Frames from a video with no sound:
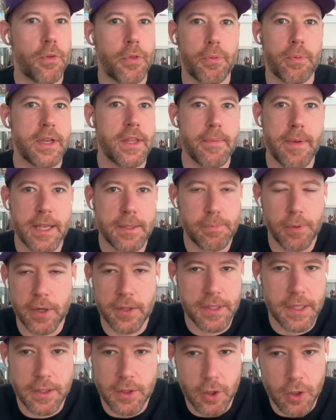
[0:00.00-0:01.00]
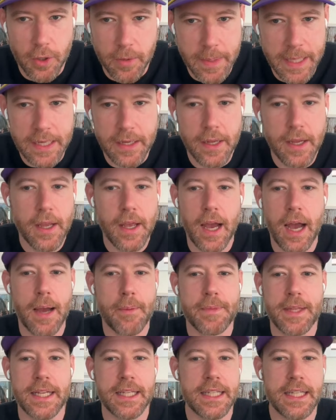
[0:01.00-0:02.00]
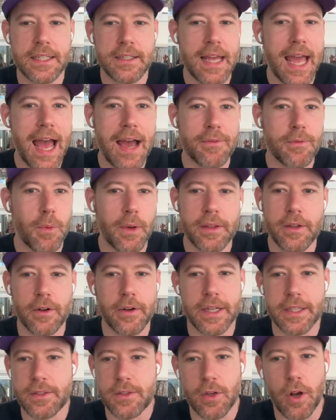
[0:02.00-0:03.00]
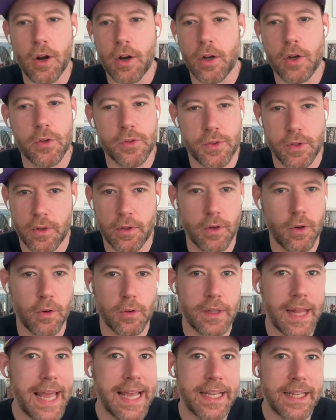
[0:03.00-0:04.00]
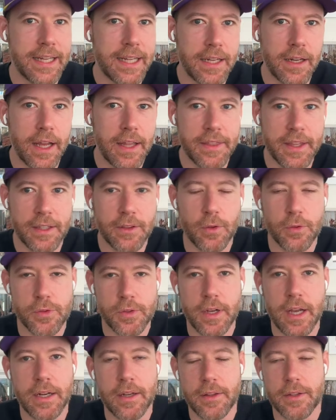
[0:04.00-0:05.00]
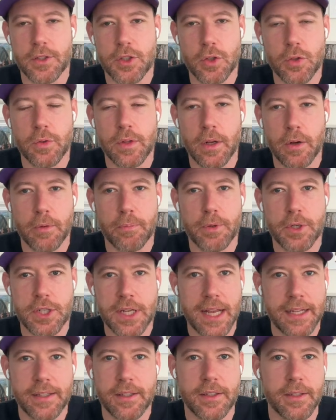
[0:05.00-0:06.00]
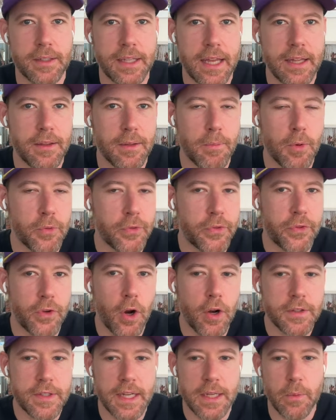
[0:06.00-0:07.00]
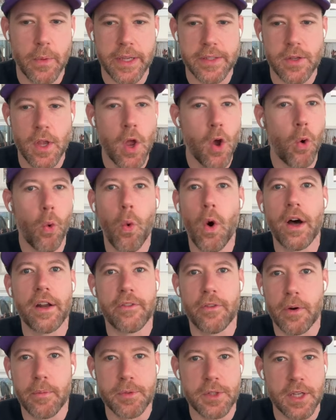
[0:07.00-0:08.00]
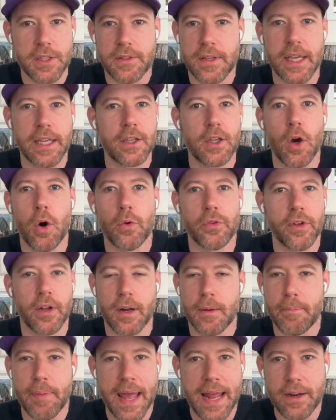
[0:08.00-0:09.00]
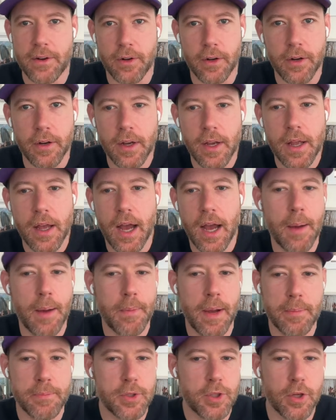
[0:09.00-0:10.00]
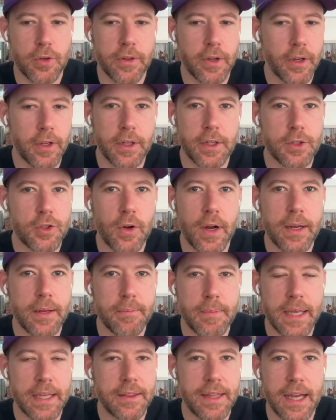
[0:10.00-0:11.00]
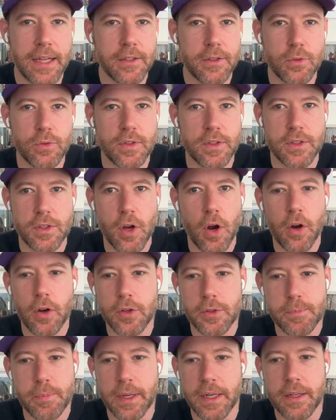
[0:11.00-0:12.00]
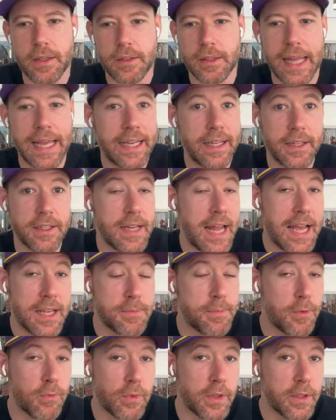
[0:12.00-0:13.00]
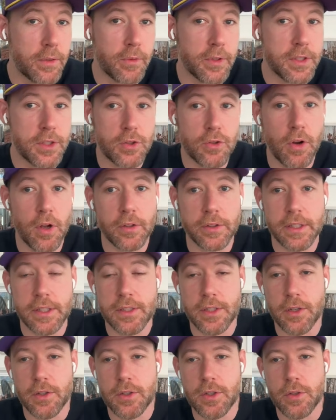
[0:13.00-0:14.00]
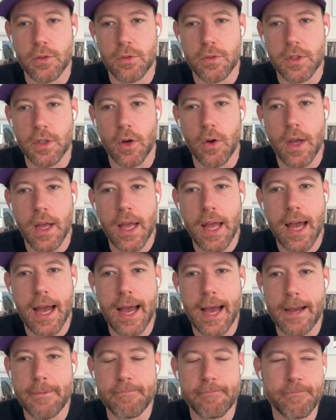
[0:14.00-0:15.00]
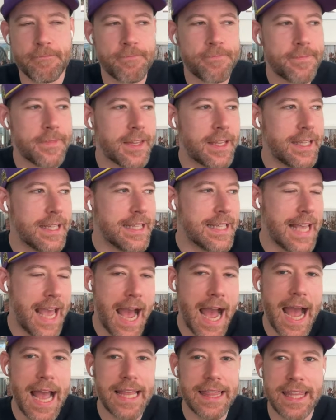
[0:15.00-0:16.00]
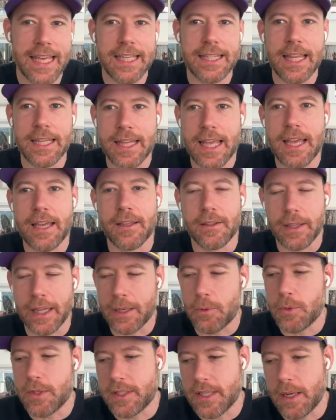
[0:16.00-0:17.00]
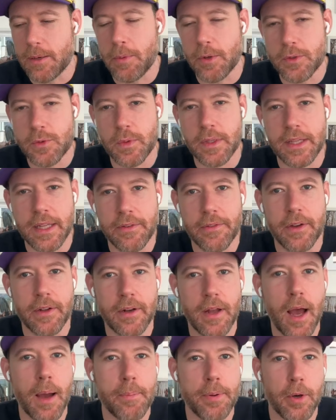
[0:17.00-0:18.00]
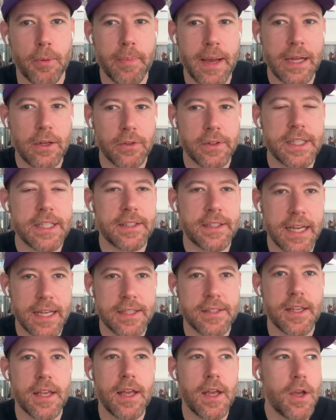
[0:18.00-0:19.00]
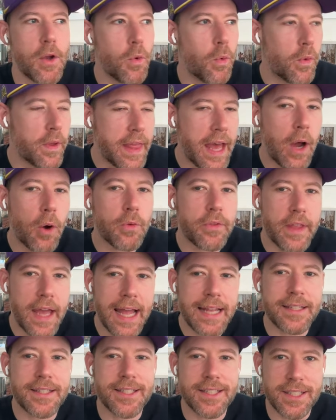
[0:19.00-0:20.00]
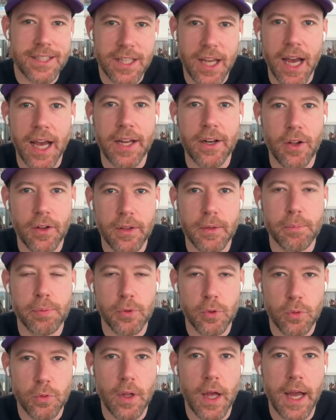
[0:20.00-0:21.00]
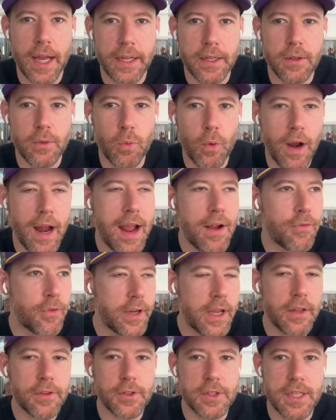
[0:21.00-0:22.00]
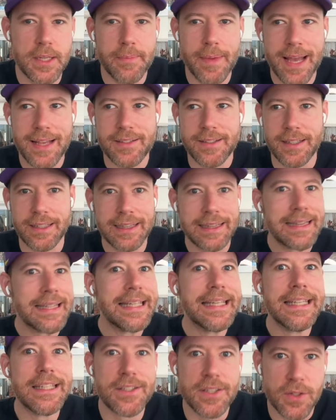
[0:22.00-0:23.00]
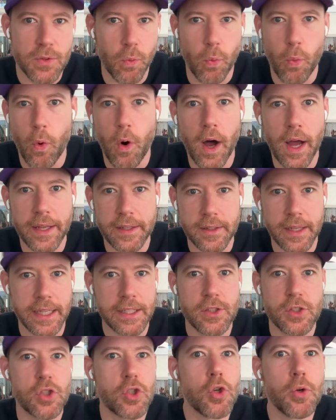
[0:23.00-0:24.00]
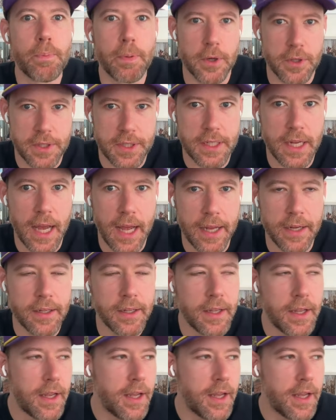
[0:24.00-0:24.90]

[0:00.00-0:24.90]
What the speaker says: three of the best players of the tournament. They need to have, whether it's Saros or Lankinen, I think those are kind of the two that are projected to get the most starts anyways. One of them just like goes on a bender. I'm sure they're going to try to make that UC Saros, but Lankinen has been really, really strong this year too. So I think that they, like we said about Sweden, they have an uphill battle. These guys, without that stud on the blue line, where every other team has at least one like super stud,